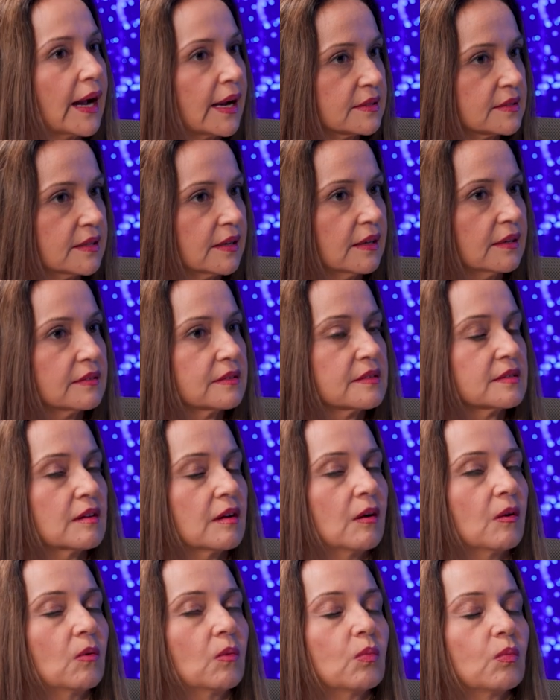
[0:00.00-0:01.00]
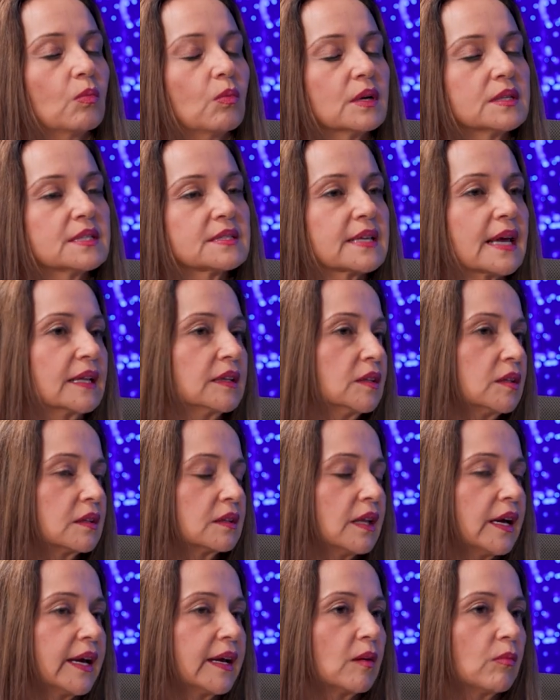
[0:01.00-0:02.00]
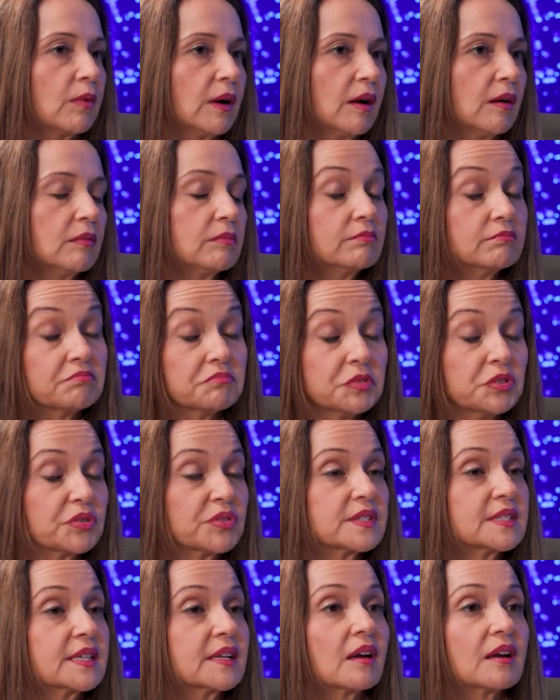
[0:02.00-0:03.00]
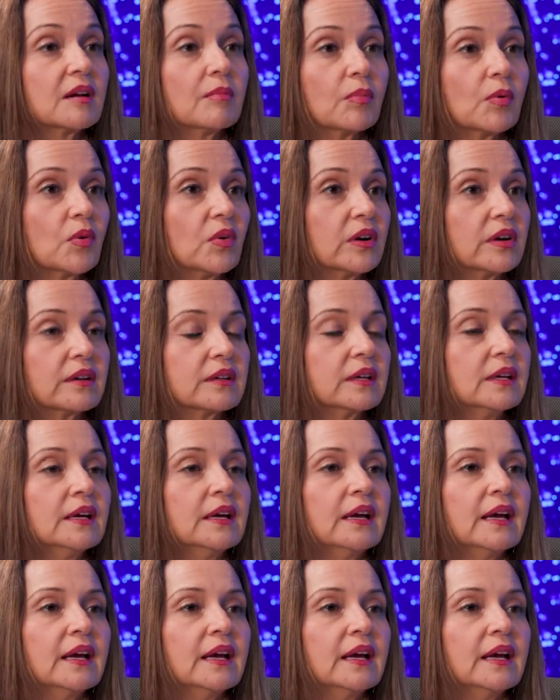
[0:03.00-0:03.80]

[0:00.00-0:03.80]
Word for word: asset. So what does that look like? Well, you could sit on a board.